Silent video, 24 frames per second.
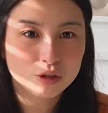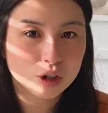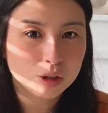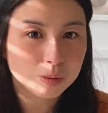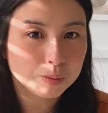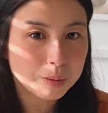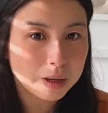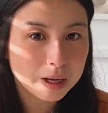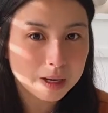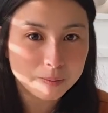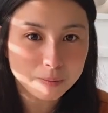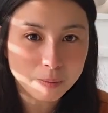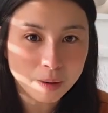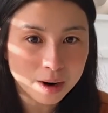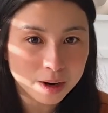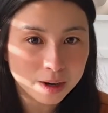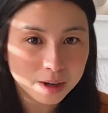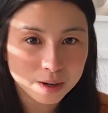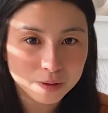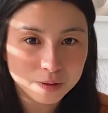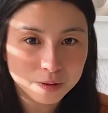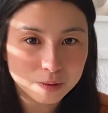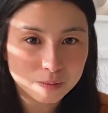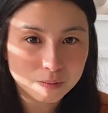just being
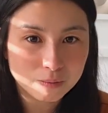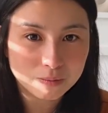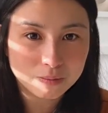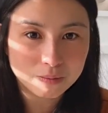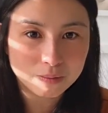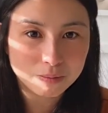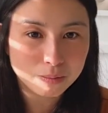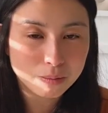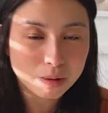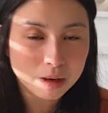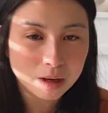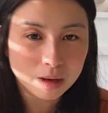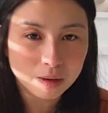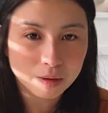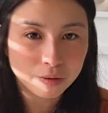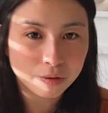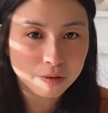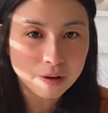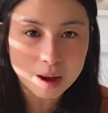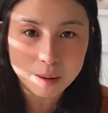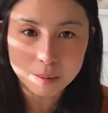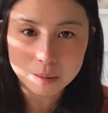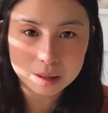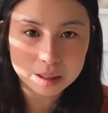part of a
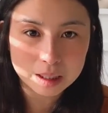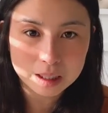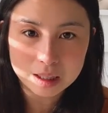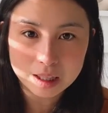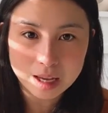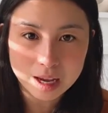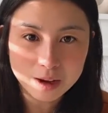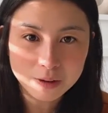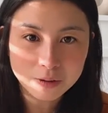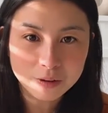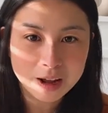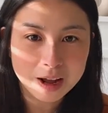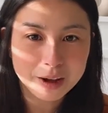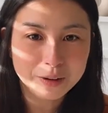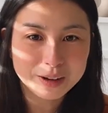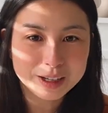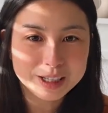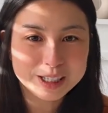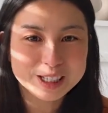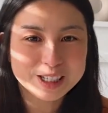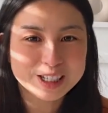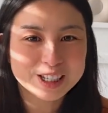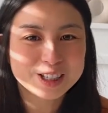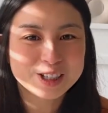family life,
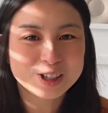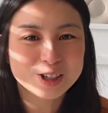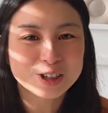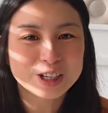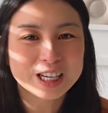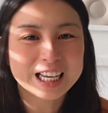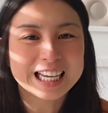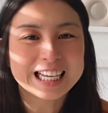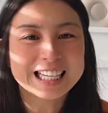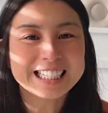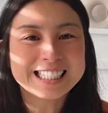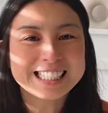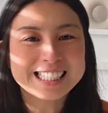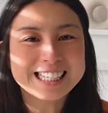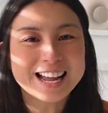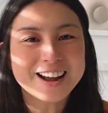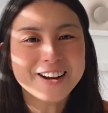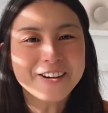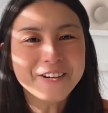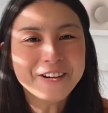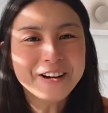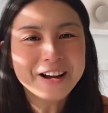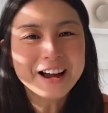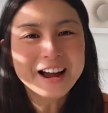having the 2 kids
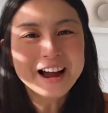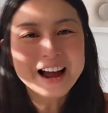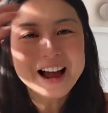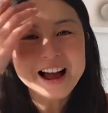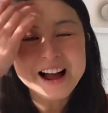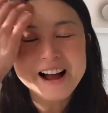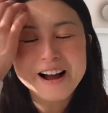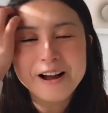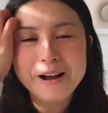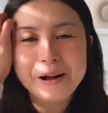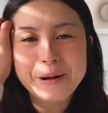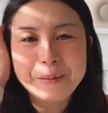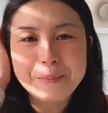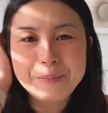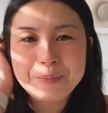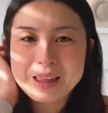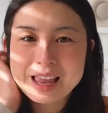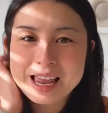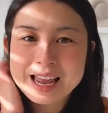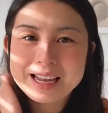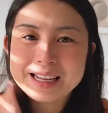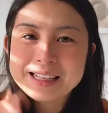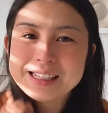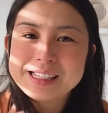now,
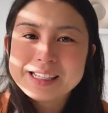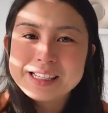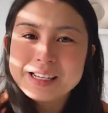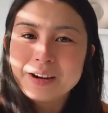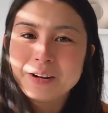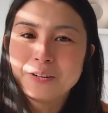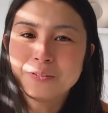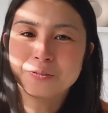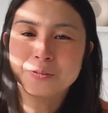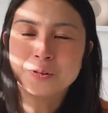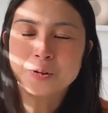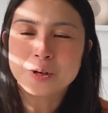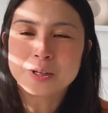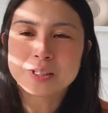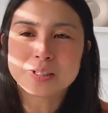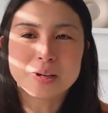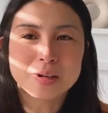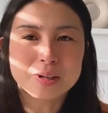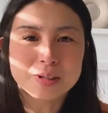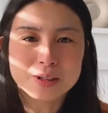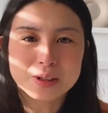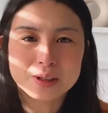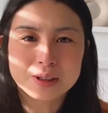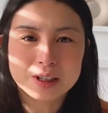and of course
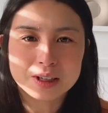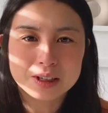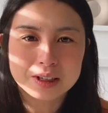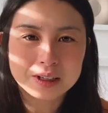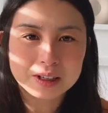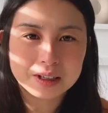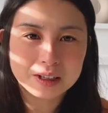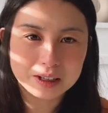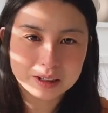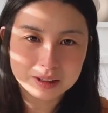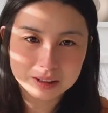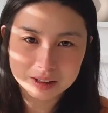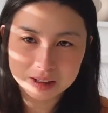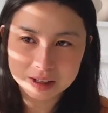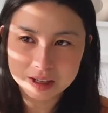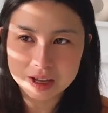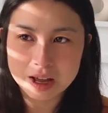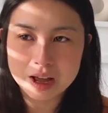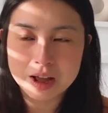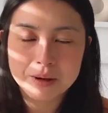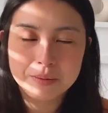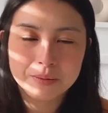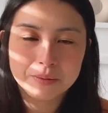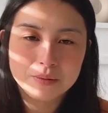also the
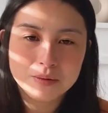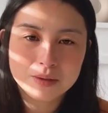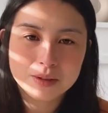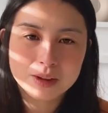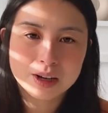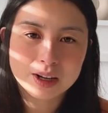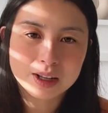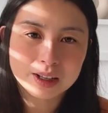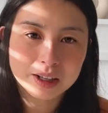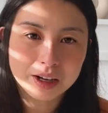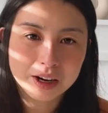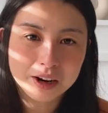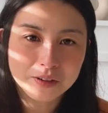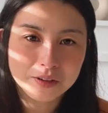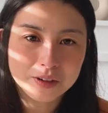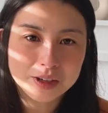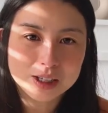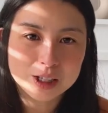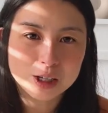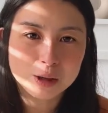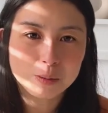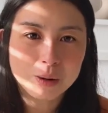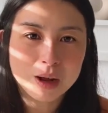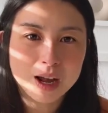
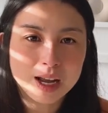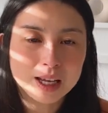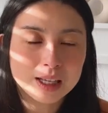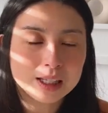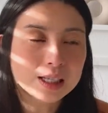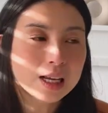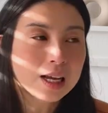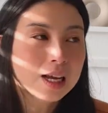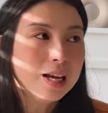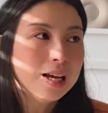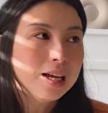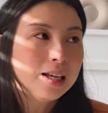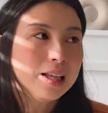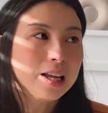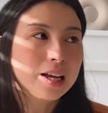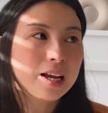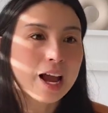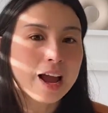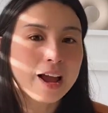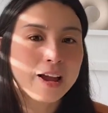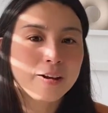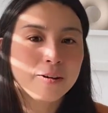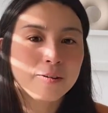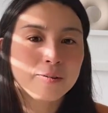calligraphy supplies.
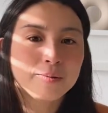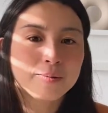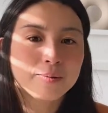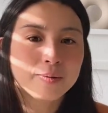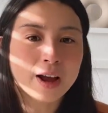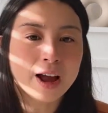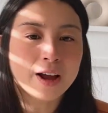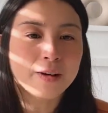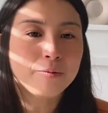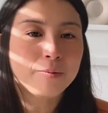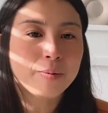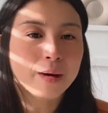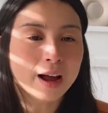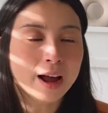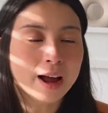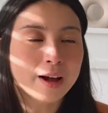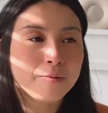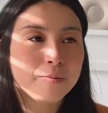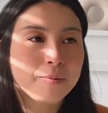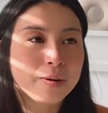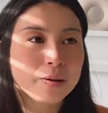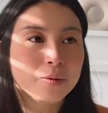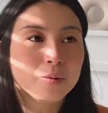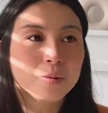Like
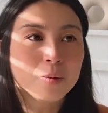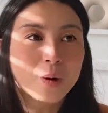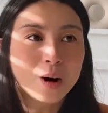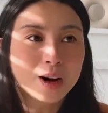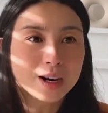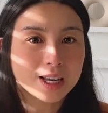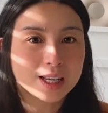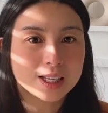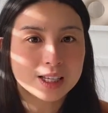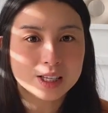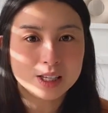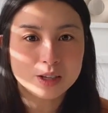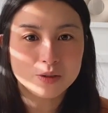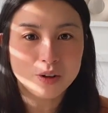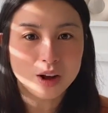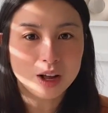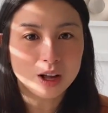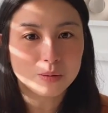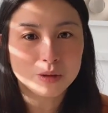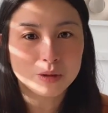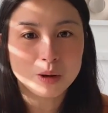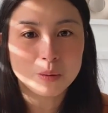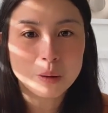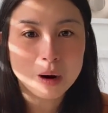I've been wanting to
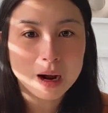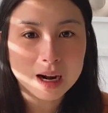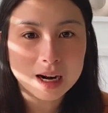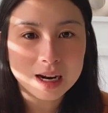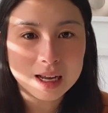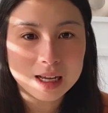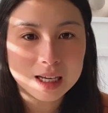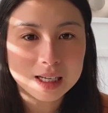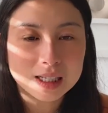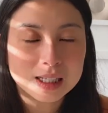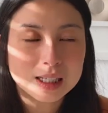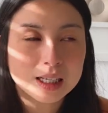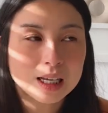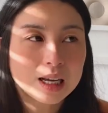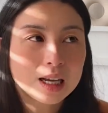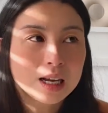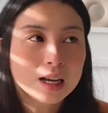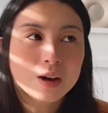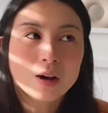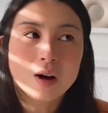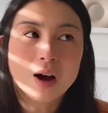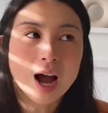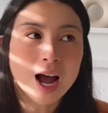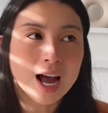develop new products.
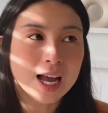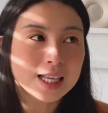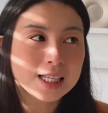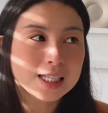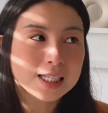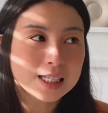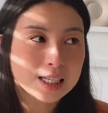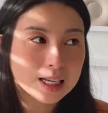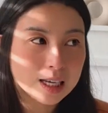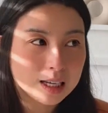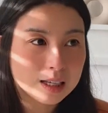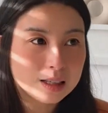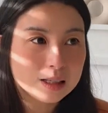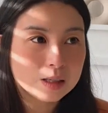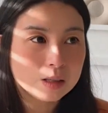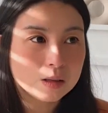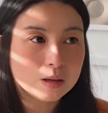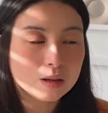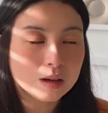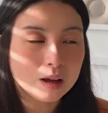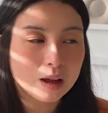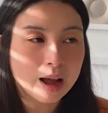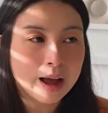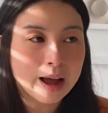I did
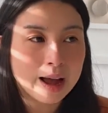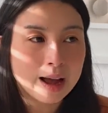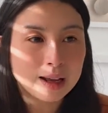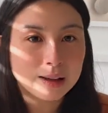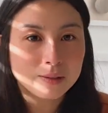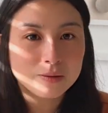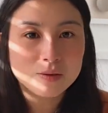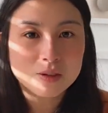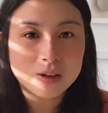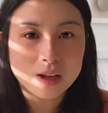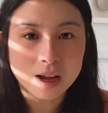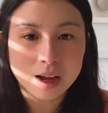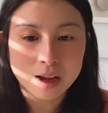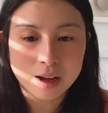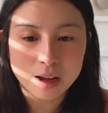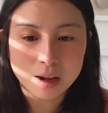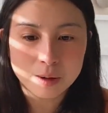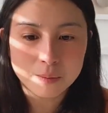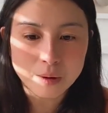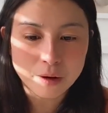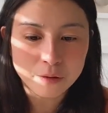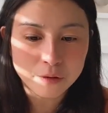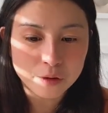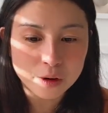have
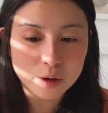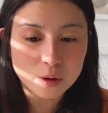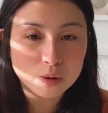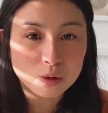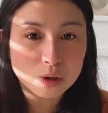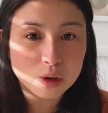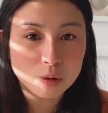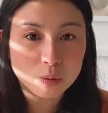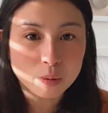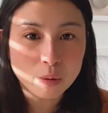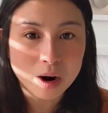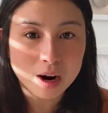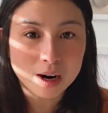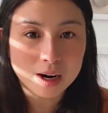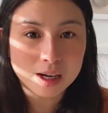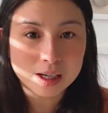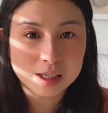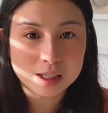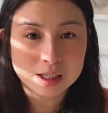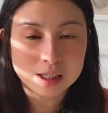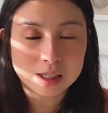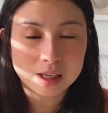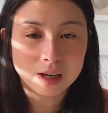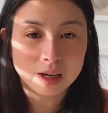a few new
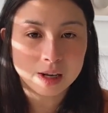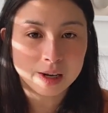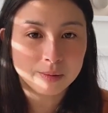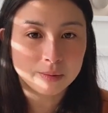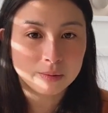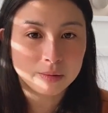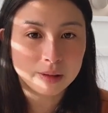products